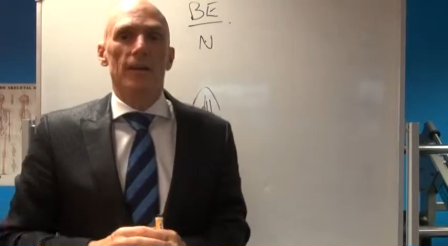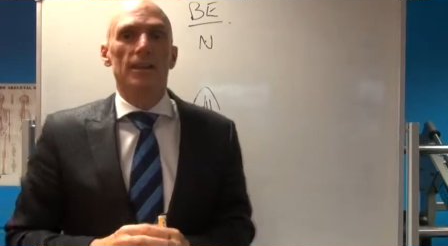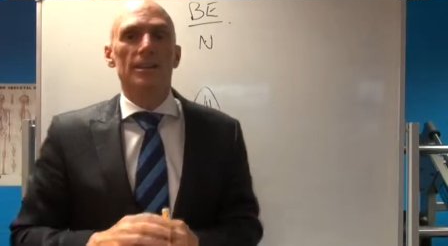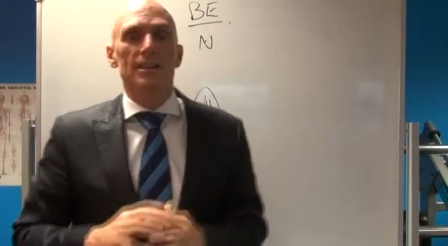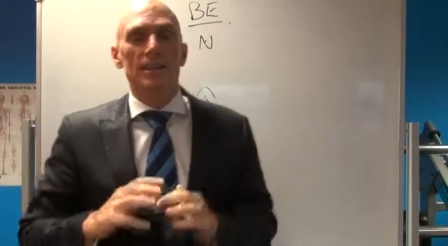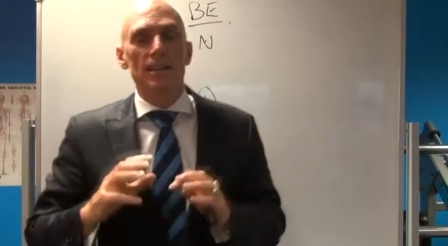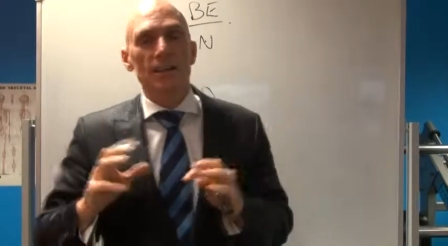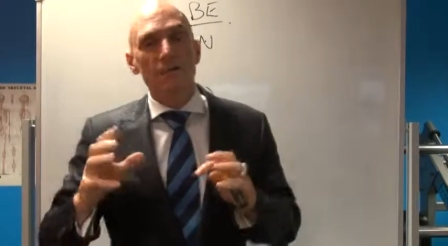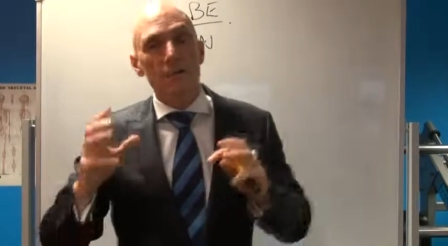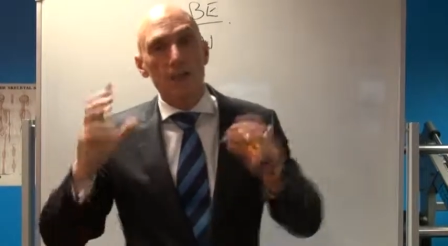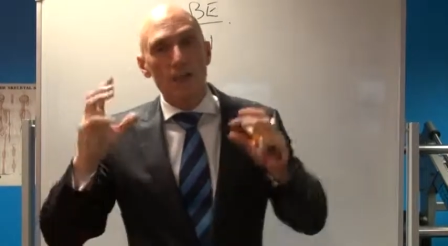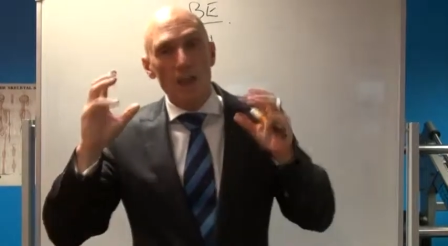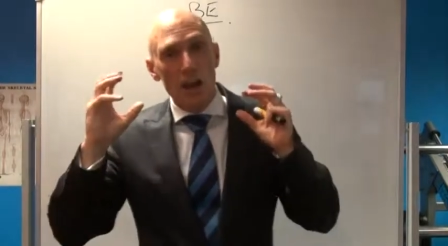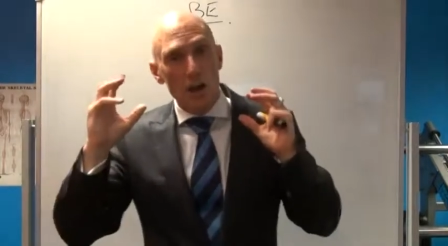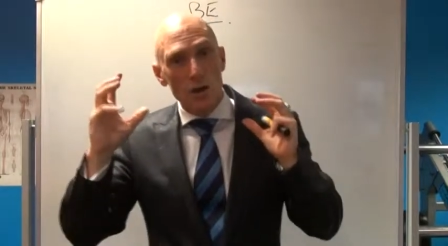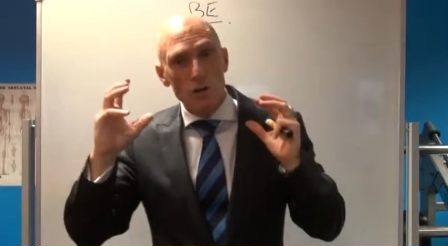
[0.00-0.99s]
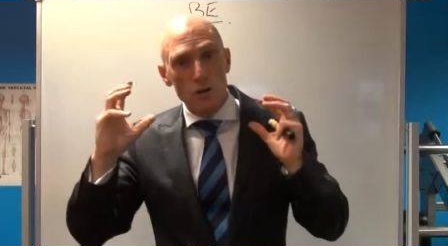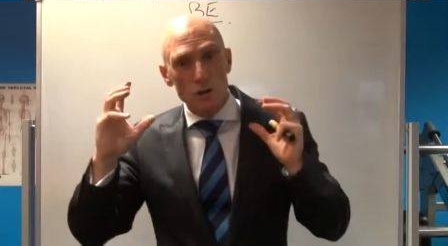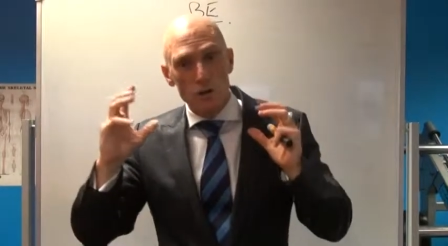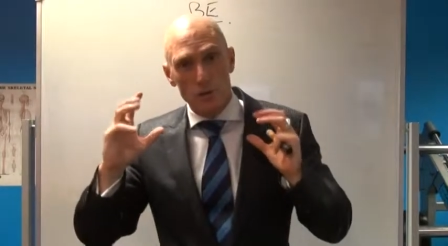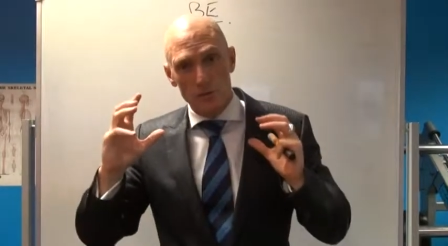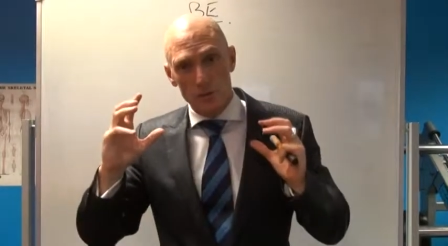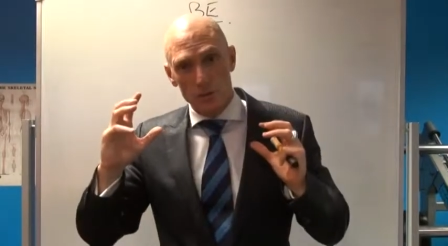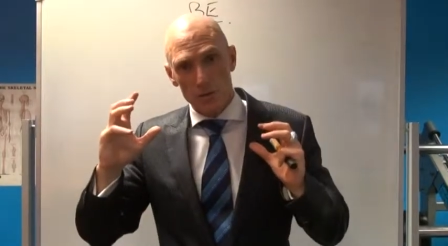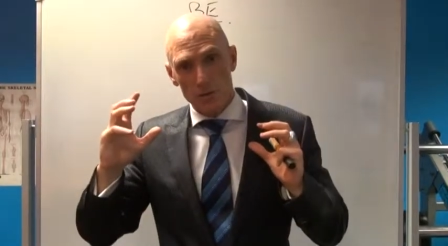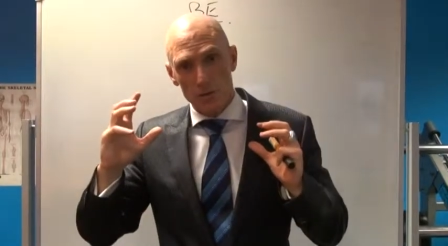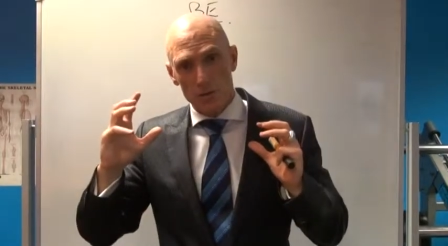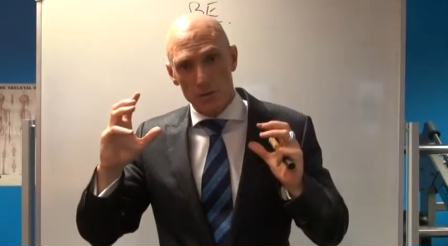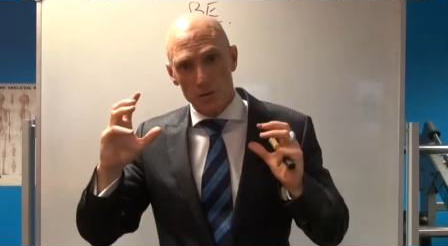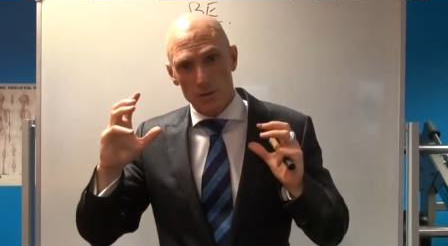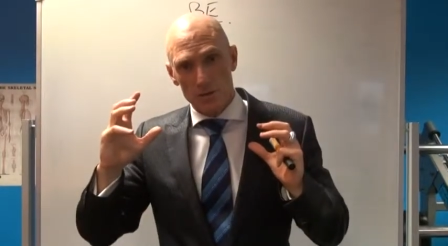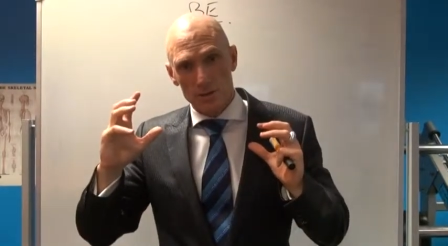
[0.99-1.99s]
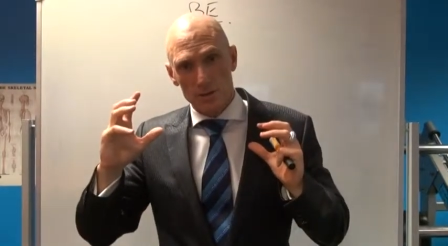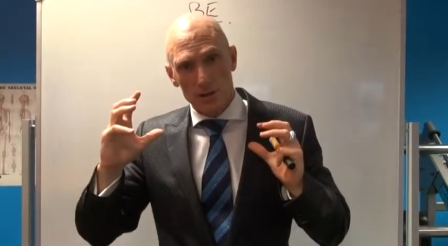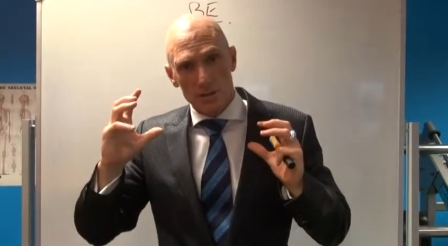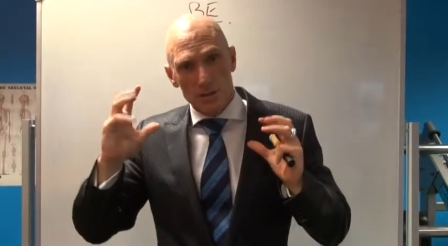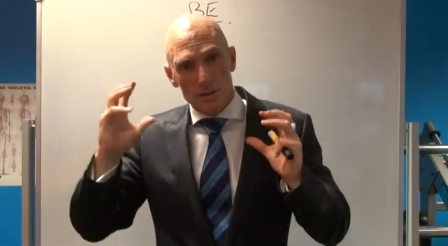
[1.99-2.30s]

is lived in the ocean of your thoughts.